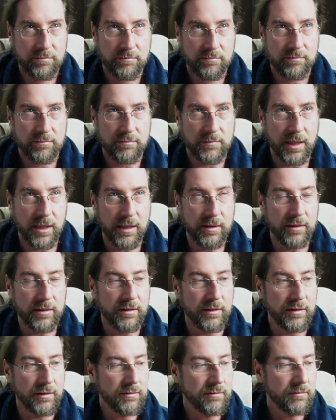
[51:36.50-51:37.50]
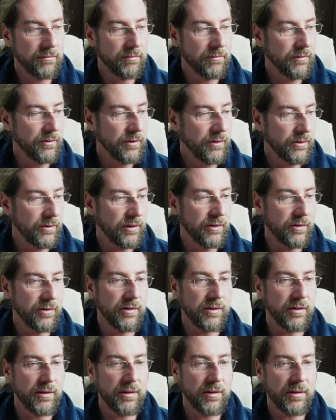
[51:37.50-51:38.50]
I don't know, since
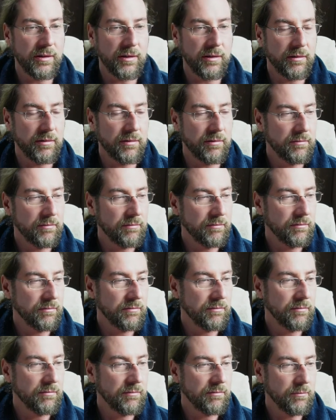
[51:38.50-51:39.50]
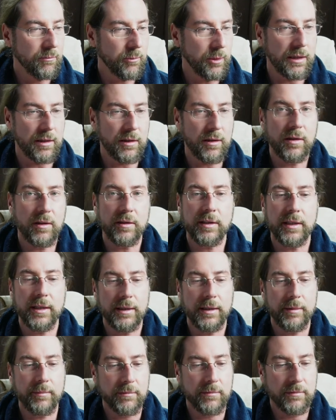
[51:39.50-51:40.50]
the, well, long time.